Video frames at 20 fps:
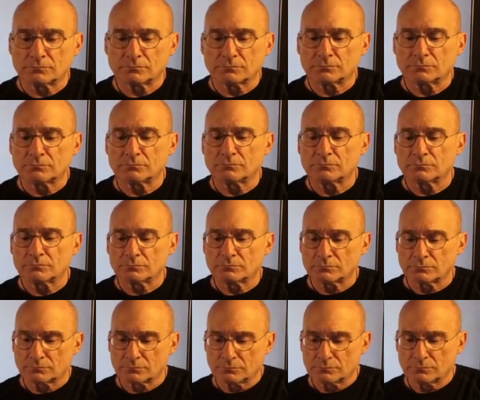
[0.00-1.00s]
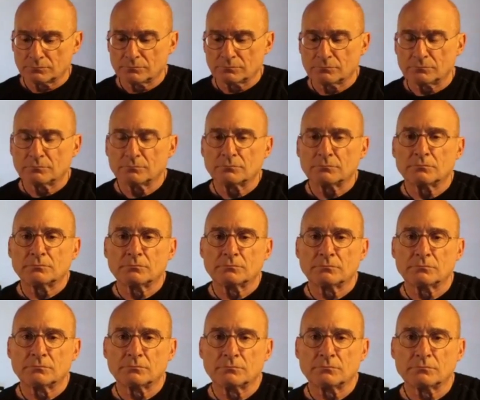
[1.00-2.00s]

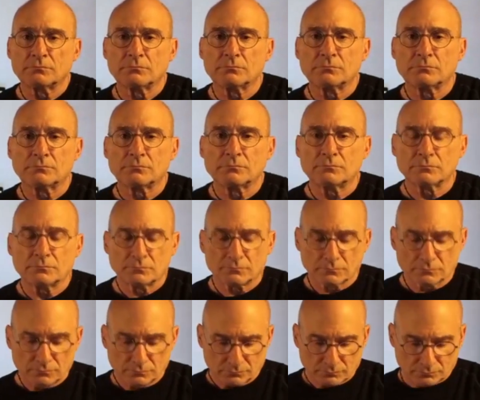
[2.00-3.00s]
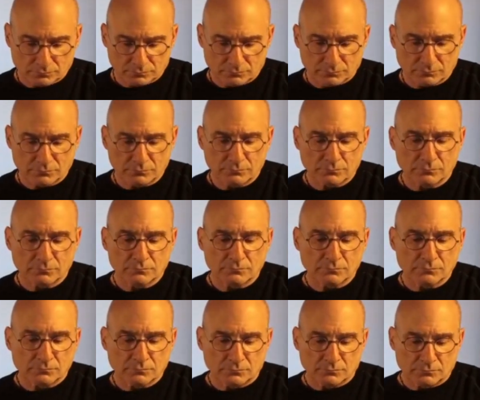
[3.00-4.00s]

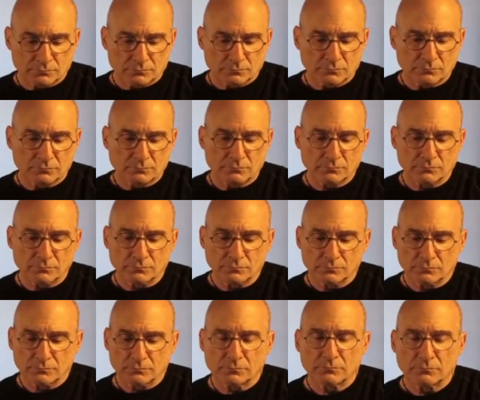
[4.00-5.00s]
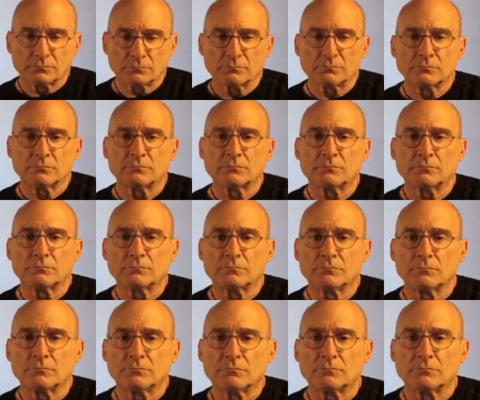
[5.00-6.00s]

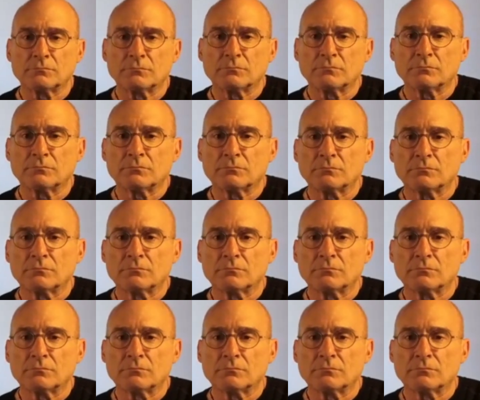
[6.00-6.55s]
[no speech]